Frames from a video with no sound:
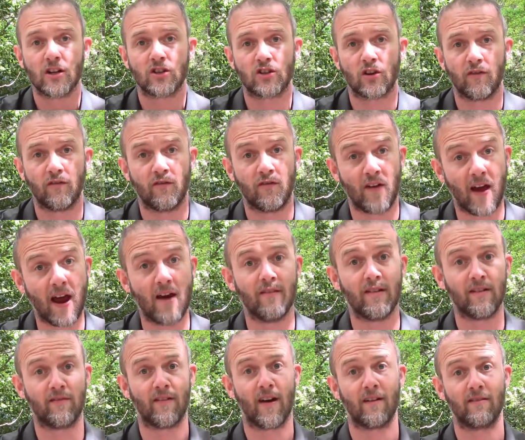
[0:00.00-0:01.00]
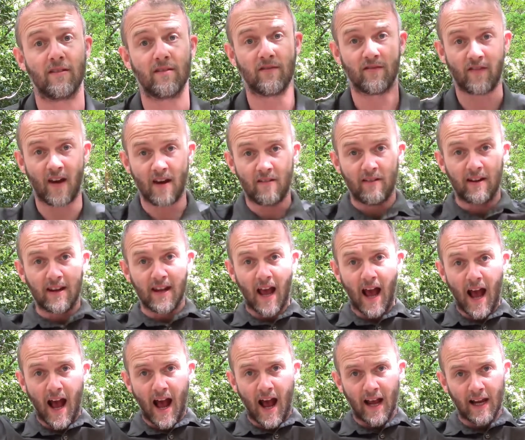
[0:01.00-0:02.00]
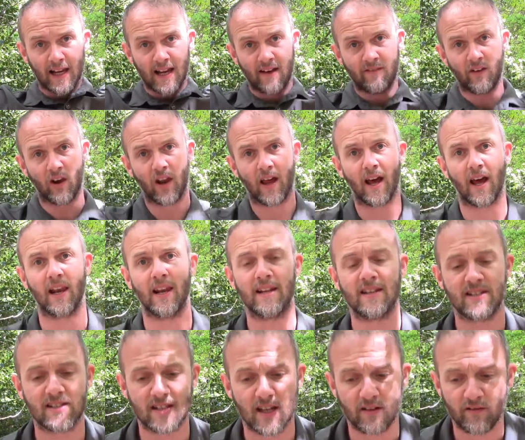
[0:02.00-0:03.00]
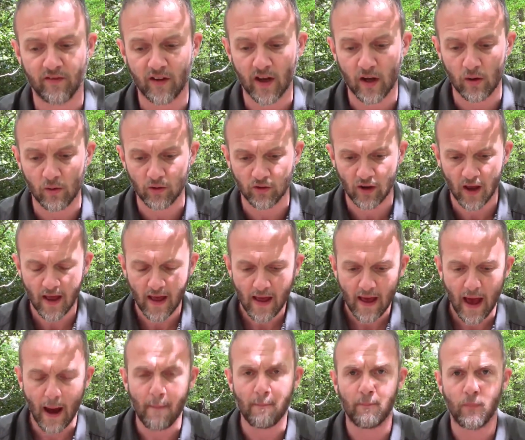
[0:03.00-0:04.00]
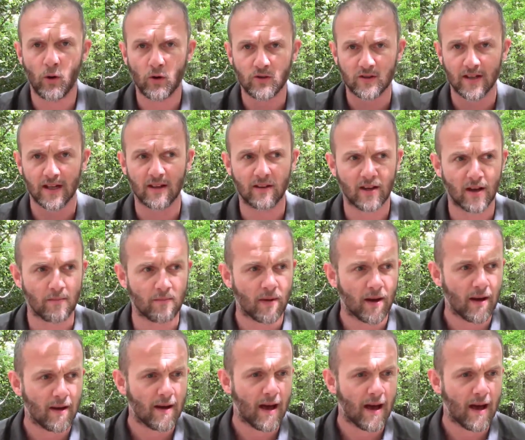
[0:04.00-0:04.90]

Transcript: to very, very, very high level holistic views and putting them